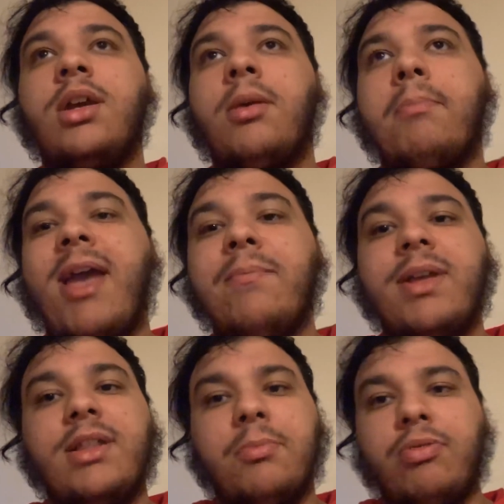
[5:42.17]
Maybe
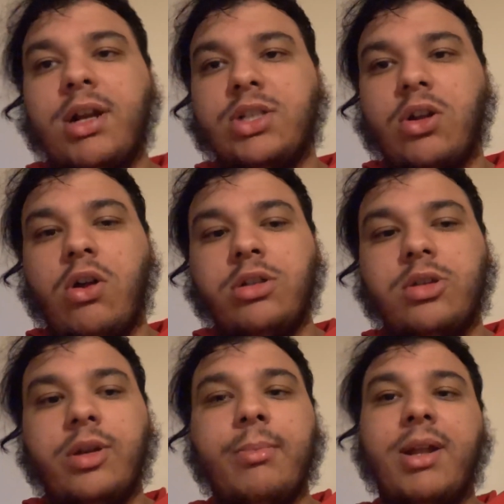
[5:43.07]
the pressure got to
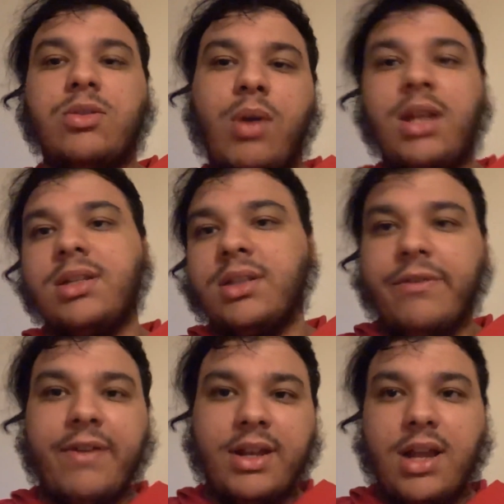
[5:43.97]
him, and as well as the
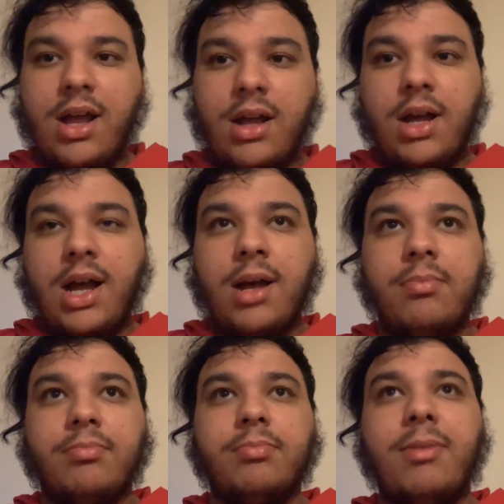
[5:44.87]
defender,
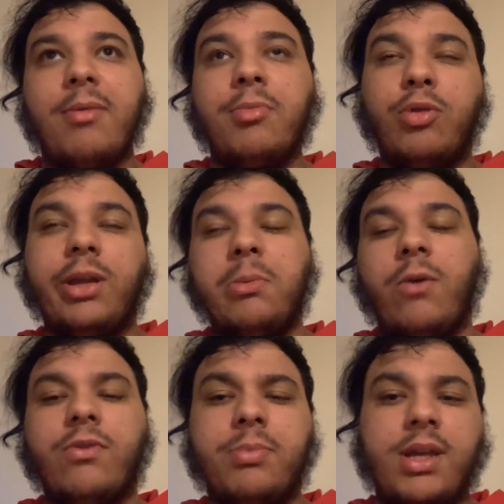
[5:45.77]
maybe putting him off
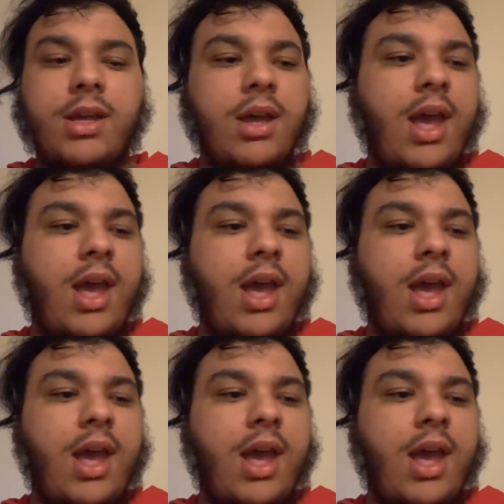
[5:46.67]
a bit.